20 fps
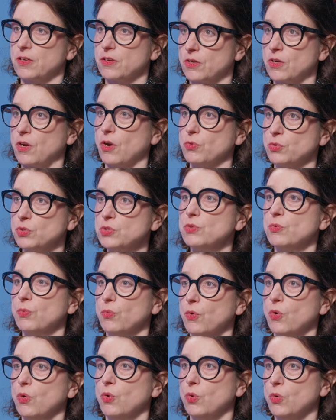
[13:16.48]
go to
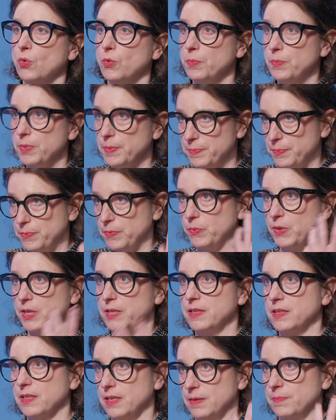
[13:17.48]
war
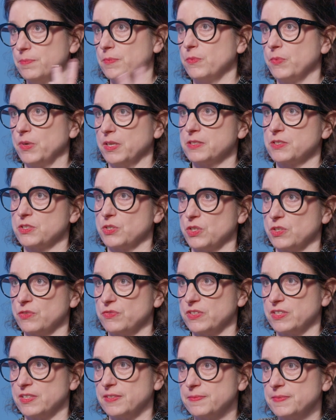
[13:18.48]
with sort
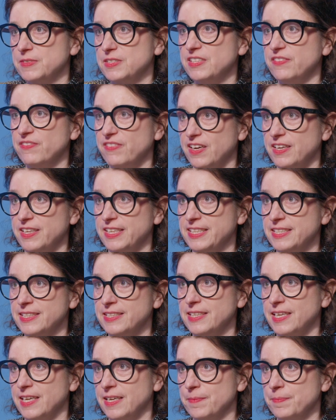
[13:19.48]
of a
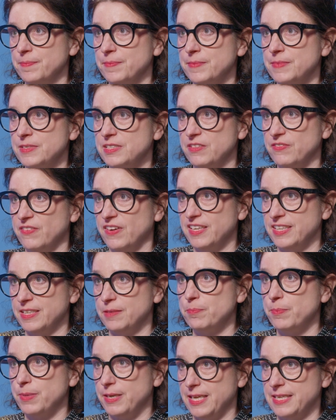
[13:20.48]
divine
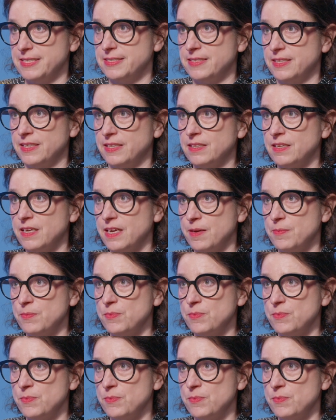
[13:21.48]
blessing,